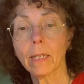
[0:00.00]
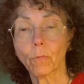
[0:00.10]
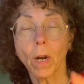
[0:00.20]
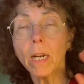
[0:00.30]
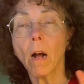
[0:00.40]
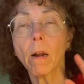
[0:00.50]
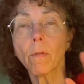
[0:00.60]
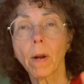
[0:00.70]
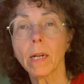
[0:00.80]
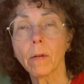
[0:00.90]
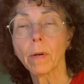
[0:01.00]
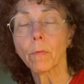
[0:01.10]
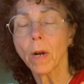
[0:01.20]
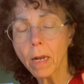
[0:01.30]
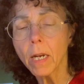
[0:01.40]
It's right on a
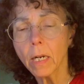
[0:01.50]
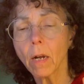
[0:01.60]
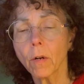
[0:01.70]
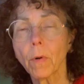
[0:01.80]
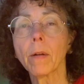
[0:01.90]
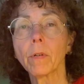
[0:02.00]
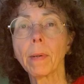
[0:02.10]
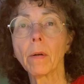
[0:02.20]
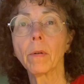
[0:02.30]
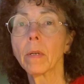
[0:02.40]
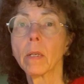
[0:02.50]
roundabout.